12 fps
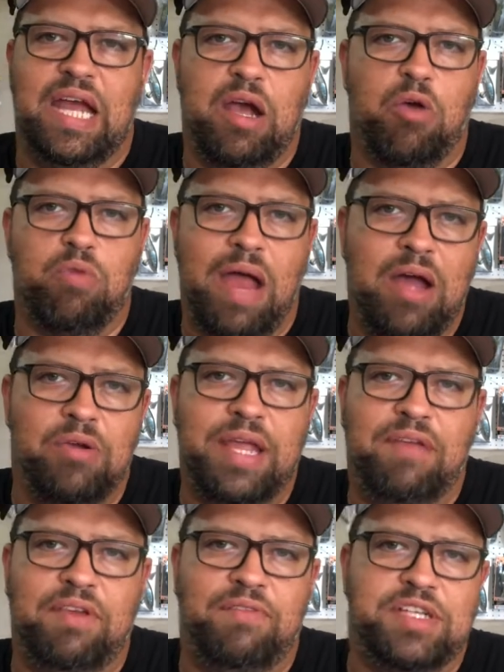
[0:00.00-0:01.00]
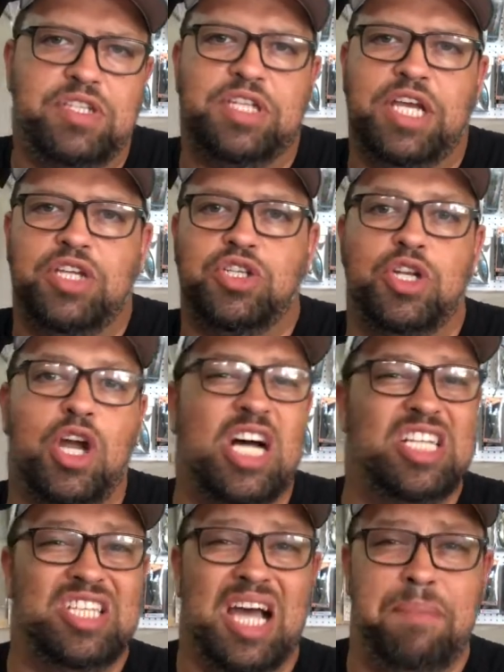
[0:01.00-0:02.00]
around heavy vegetation,
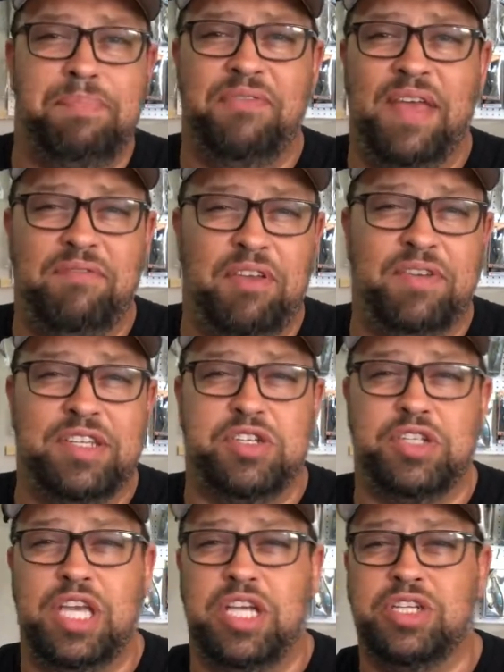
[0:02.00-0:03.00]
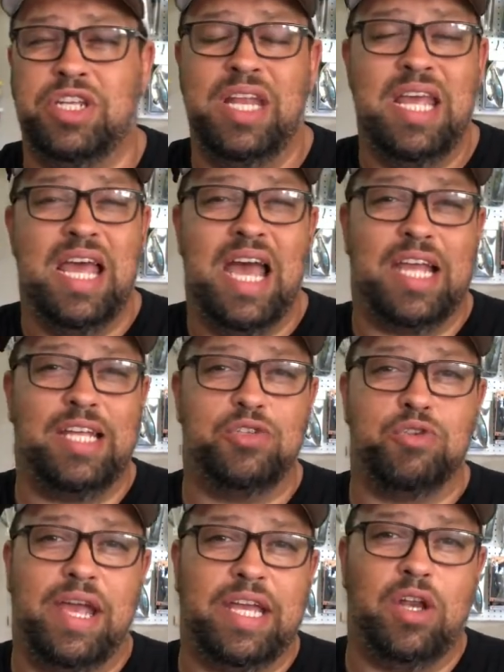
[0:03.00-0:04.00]
on top of heavy vegetation. I can drag it